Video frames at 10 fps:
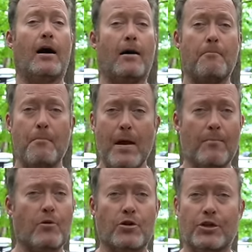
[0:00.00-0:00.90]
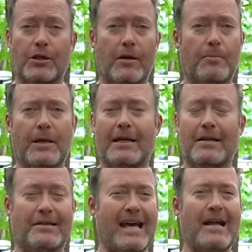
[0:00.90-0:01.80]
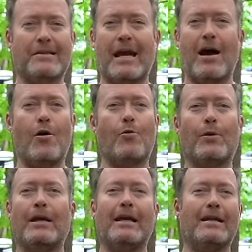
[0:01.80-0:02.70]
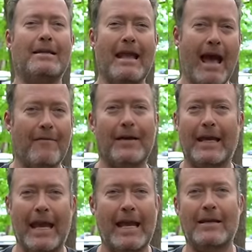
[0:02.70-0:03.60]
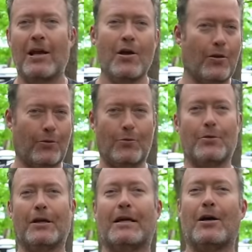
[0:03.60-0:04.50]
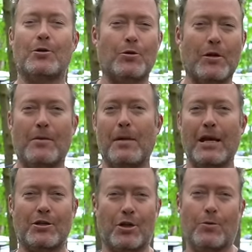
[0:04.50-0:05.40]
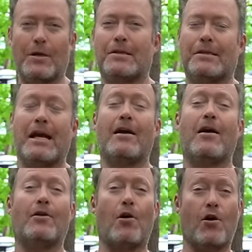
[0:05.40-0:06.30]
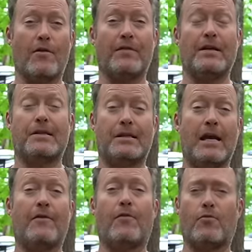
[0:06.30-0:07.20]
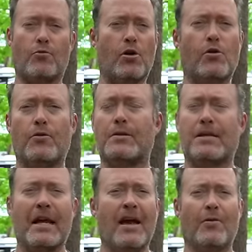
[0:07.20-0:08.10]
membership, because that's how we navigate through the country and make sure we stay on RV safe roads.